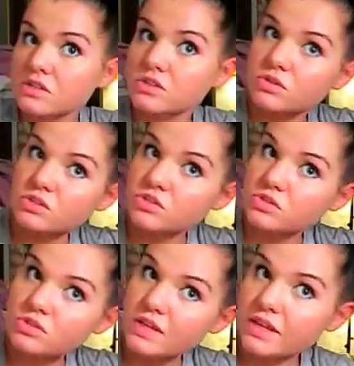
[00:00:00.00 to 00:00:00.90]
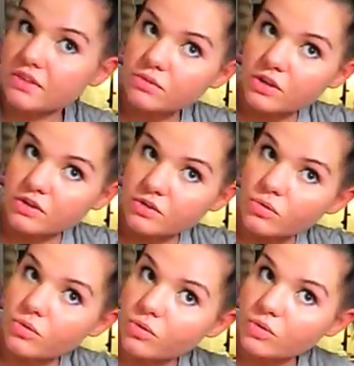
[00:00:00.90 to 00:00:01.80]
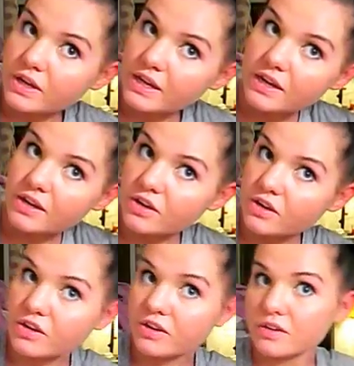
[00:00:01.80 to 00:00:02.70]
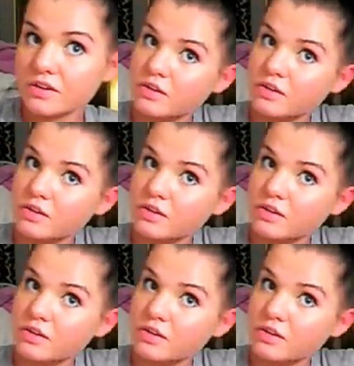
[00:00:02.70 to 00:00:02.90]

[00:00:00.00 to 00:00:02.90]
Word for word: So just do that throughout your whole hair.